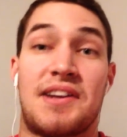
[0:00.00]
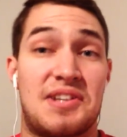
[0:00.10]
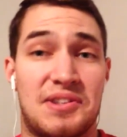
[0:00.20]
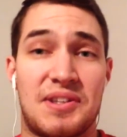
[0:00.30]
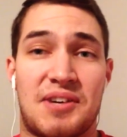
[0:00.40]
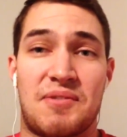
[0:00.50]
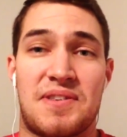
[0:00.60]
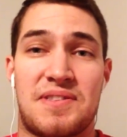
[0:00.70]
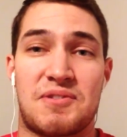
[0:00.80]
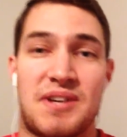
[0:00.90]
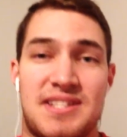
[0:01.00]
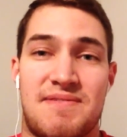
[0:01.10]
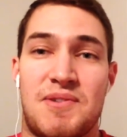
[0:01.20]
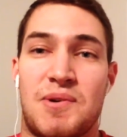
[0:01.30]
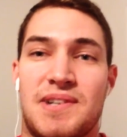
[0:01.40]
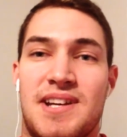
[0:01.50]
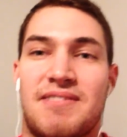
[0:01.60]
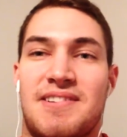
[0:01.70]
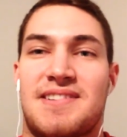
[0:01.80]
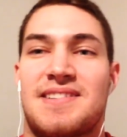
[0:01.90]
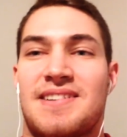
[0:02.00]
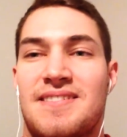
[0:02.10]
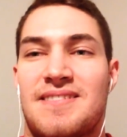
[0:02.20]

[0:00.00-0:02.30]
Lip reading: Good luck with the rest of your endeavors.